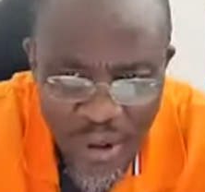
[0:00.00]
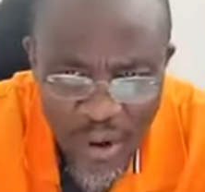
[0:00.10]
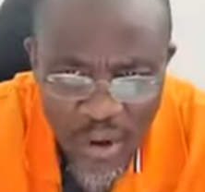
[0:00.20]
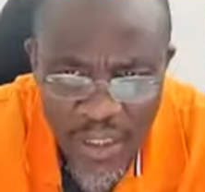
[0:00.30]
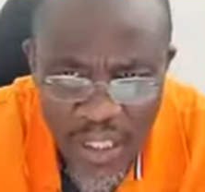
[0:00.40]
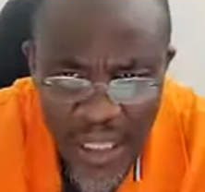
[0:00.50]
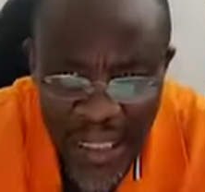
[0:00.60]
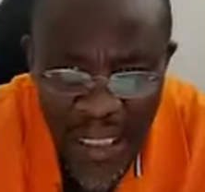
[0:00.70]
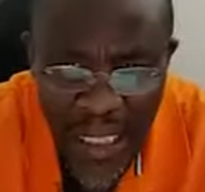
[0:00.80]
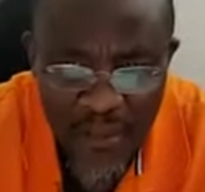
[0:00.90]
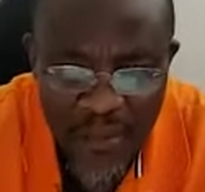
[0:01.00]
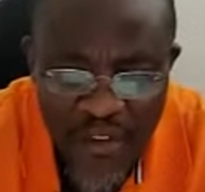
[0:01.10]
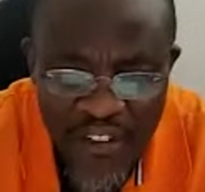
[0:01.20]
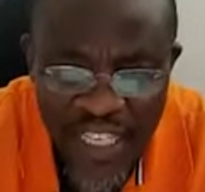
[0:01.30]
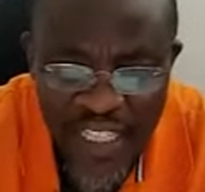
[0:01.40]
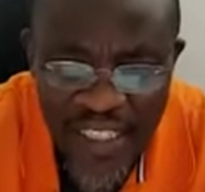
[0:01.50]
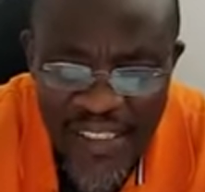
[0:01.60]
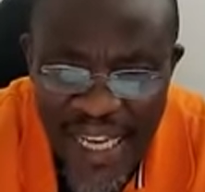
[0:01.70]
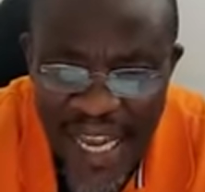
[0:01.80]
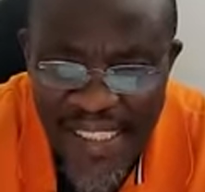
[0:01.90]
on with the
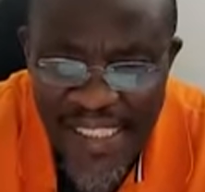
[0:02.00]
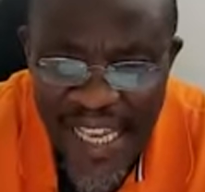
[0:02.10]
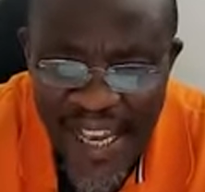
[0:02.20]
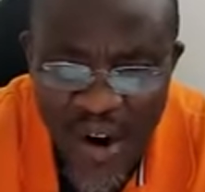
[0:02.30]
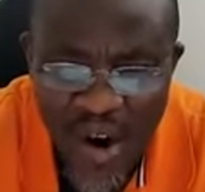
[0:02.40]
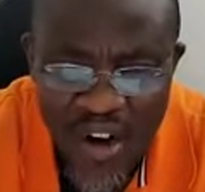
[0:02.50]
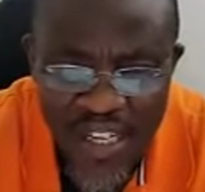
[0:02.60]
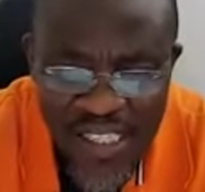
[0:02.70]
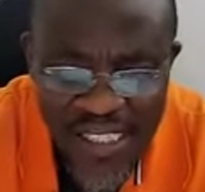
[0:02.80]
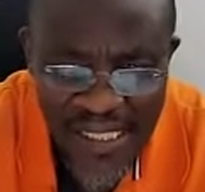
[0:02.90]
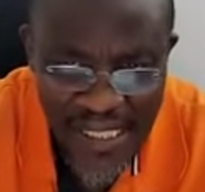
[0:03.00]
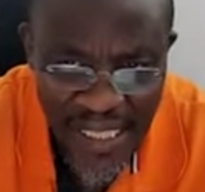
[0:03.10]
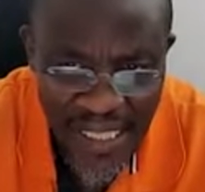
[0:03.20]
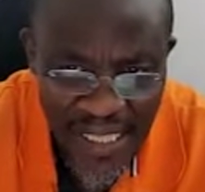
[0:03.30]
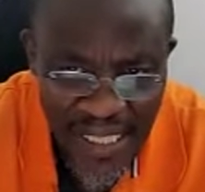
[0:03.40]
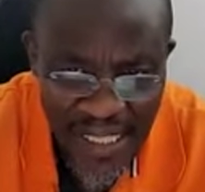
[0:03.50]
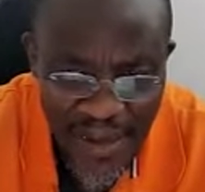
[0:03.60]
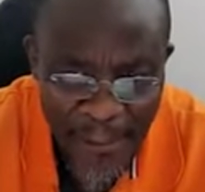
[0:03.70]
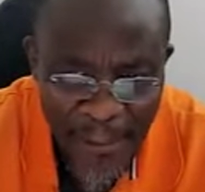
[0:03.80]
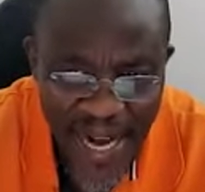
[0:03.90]
jihadists and all this in, in
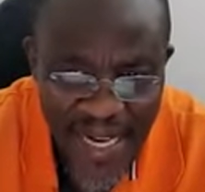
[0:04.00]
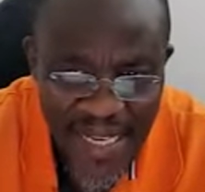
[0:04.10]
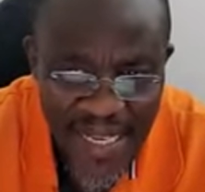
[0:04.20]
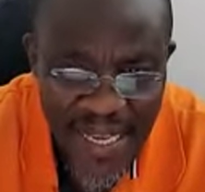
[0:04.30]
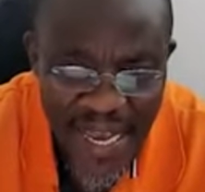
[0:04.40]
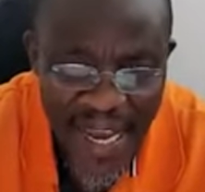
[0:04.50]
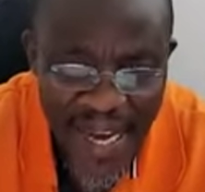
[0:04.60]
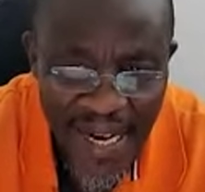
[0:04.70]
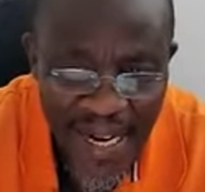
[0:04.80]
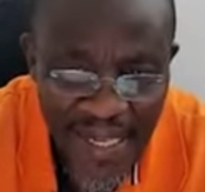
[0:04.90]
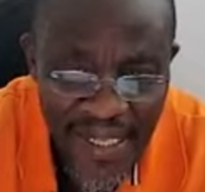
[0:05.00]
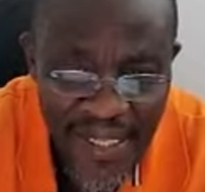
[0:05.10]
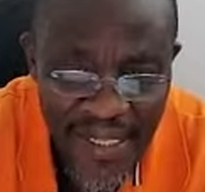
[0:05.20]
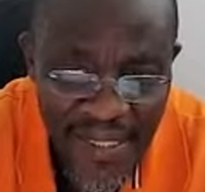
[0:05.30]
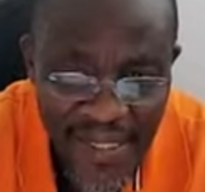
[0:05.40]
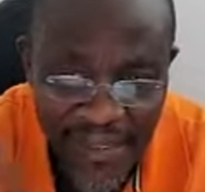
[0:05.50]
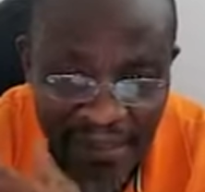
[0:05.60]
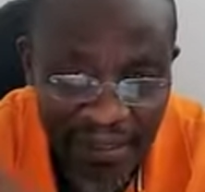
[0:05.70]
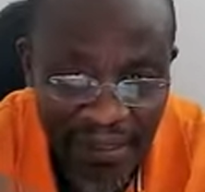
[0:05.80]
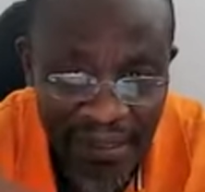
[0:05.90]
Mali and eh, in
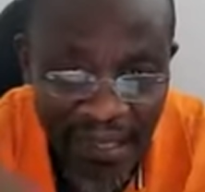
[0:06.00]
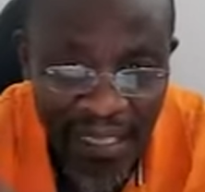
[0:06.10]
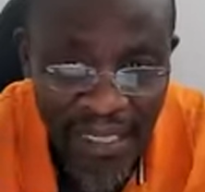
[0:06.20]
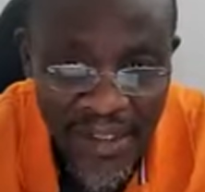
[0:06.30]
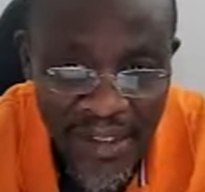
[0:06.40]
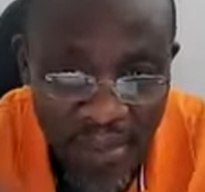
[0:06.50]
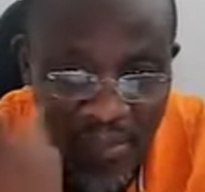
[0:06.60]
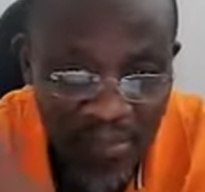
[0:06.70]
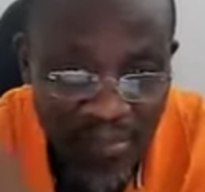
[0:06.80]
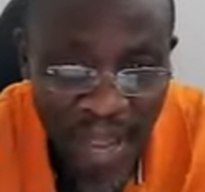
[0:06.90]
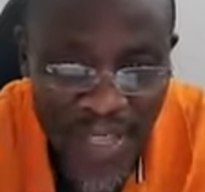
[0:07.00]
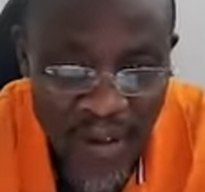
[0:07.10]
uh, some part